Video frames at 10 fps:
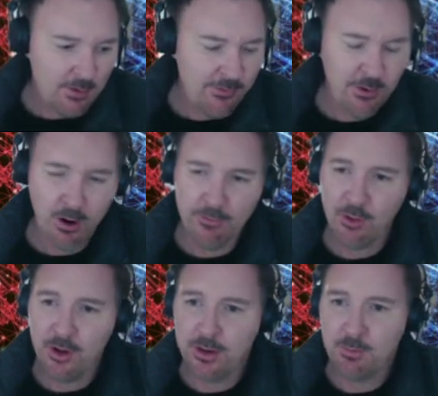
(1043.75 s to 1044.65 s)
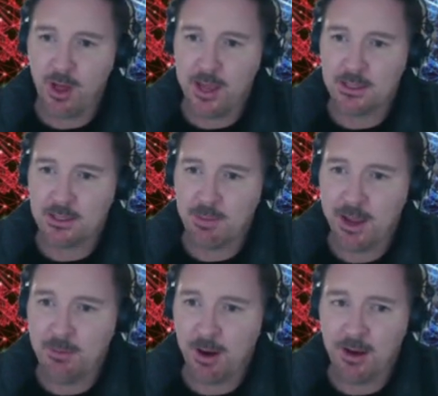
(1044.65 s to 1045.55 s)
For offloading players and
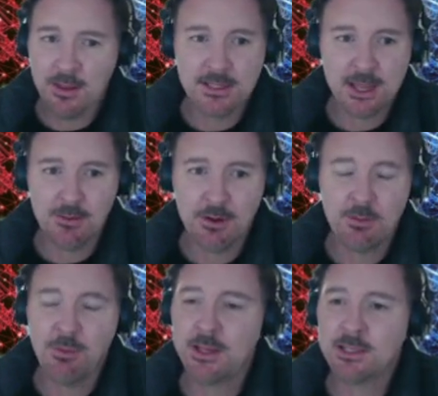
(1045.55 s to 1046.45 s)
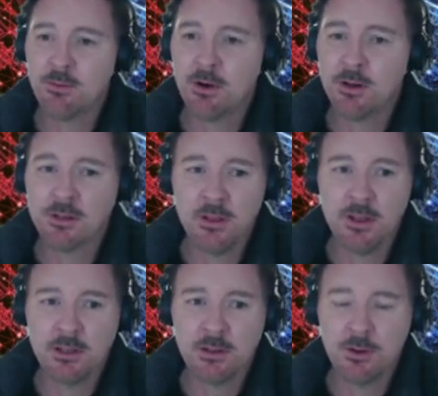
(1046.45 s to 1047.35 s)
paying part of their salary to play somewhere else, I
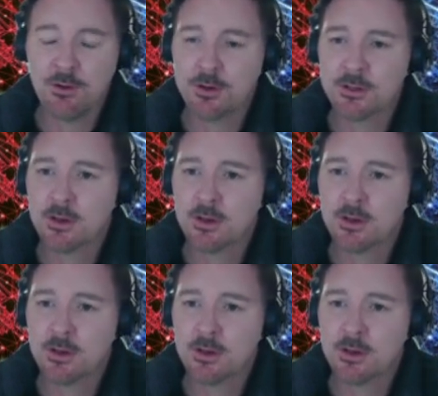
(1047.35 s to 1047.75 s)
think it's ludicrous.